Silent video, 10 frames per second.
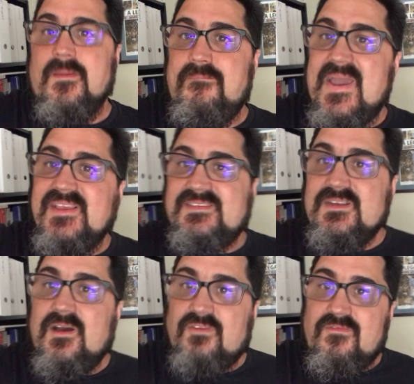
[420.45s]
the
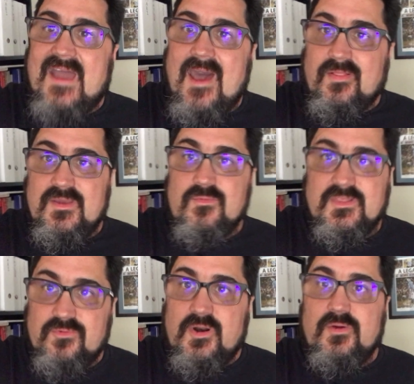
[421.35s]
basin of a valley
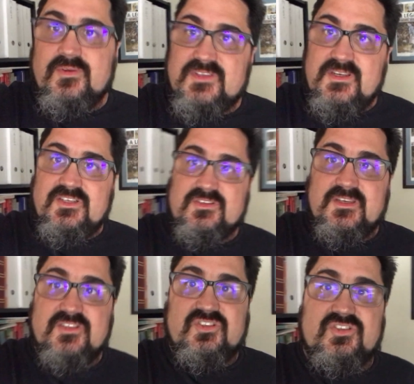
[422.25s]
when the road was
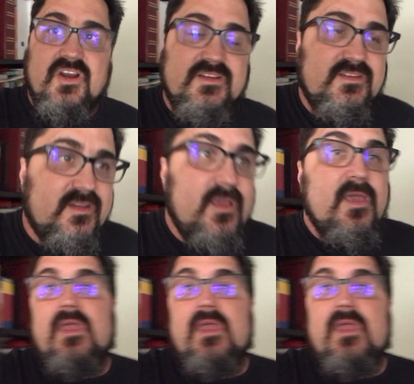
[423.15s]
initially constructed.